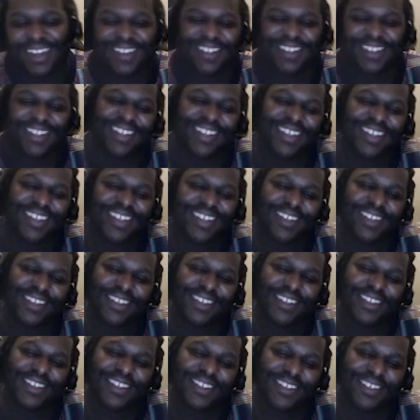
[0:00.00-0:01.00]

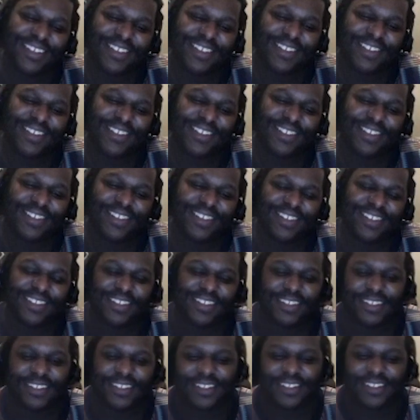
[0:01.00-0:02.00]

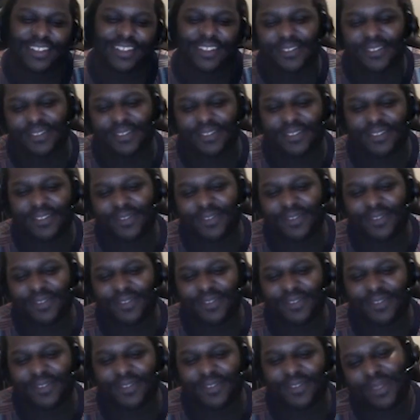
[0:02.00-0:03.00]

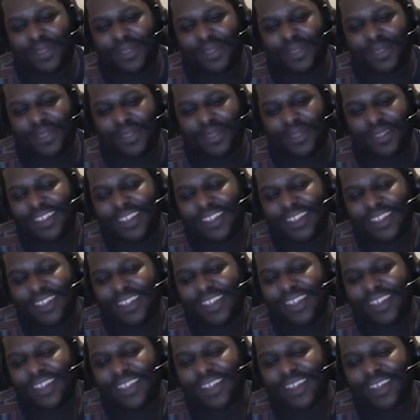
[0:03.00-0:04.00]

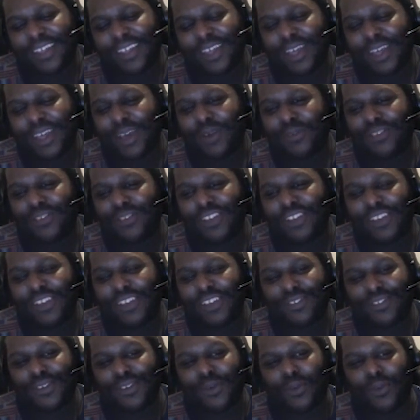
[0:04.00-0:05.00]

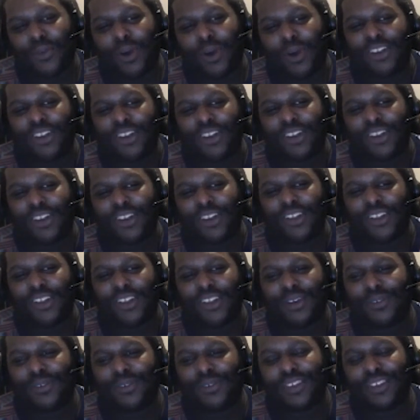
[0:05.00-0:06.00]

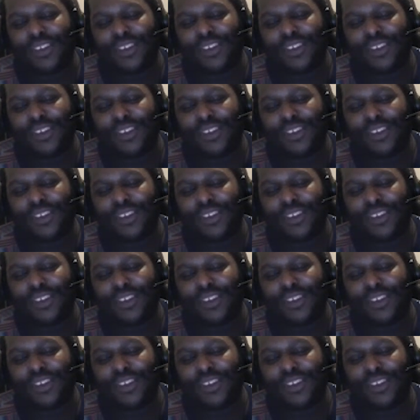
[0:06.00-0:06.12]
The person shown says nothing.